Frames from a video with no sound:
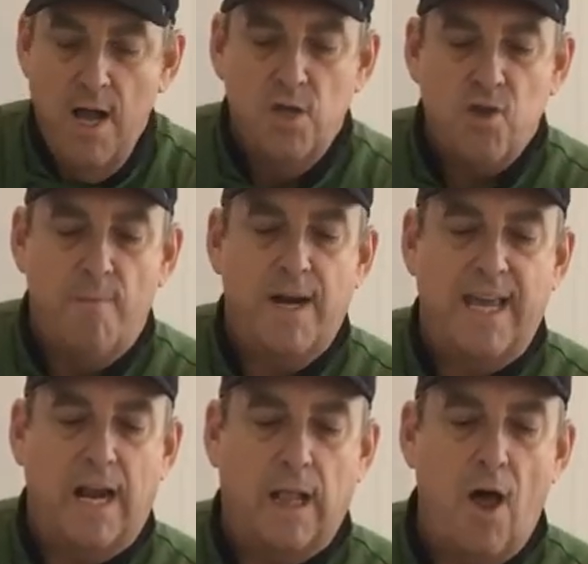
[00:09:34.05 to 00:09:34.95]
So I'm going to
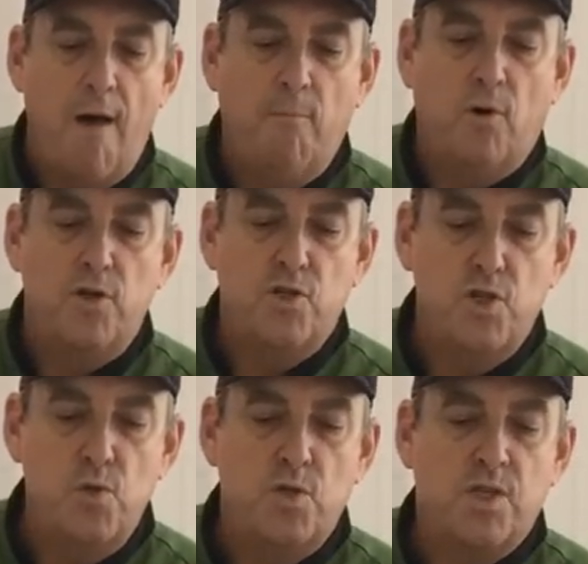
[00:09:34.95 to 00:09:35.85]
get a lot more
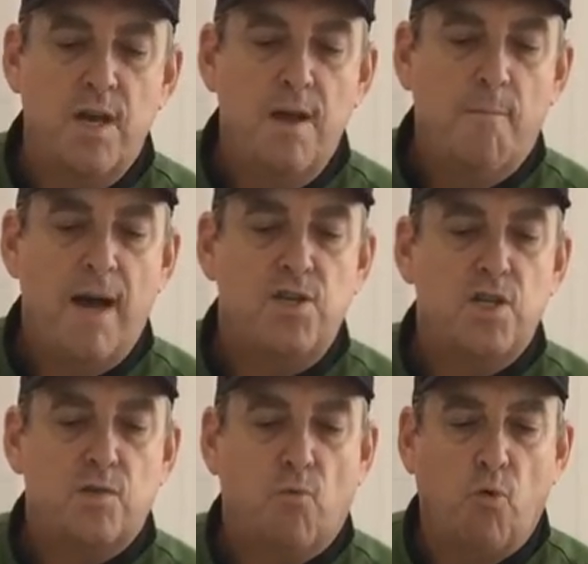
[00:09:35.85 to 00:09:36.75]
juice by
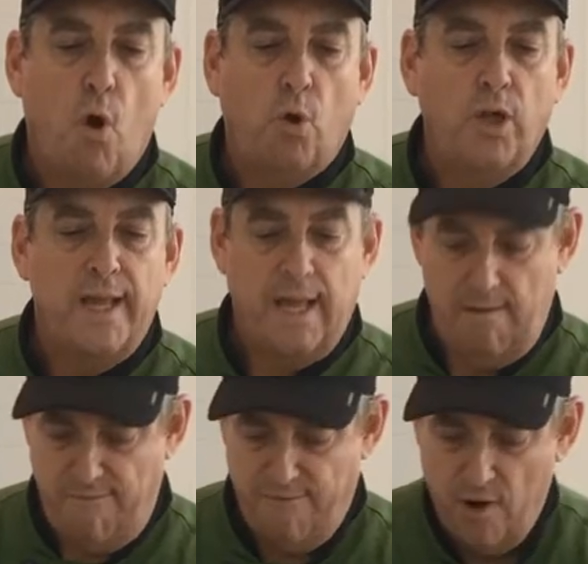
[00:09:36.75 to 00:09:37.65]
just rolling
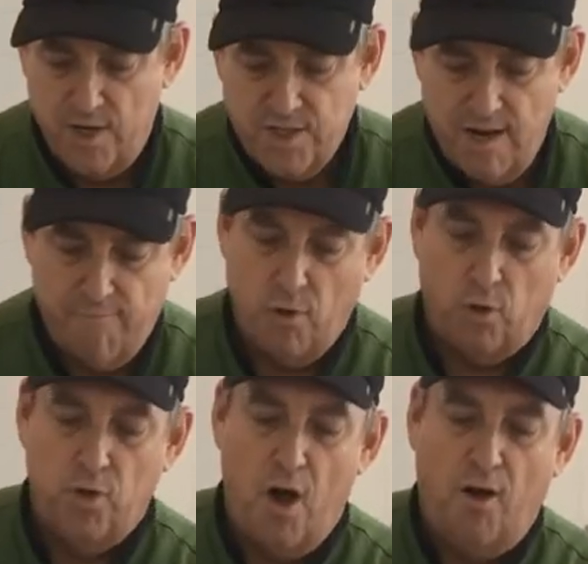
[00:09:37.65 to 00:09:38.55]
it first. And I've
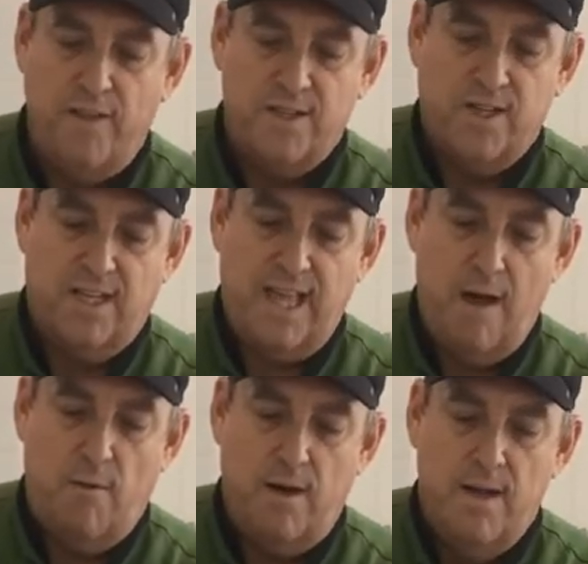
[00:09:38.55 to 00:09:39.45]
rolled all of these. Look at
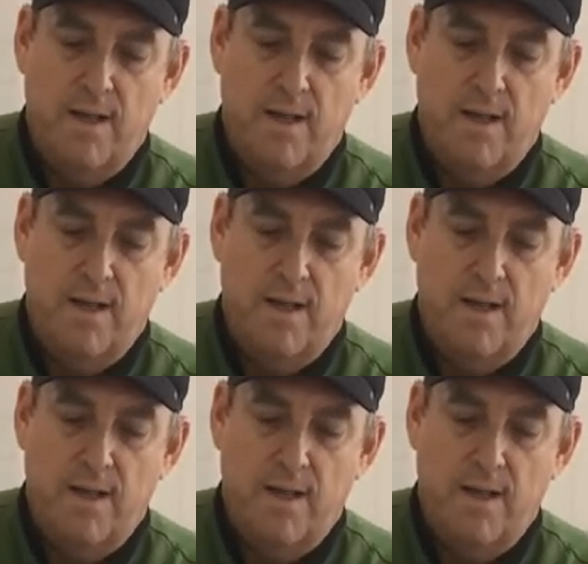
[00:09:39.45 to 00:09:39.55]
that one.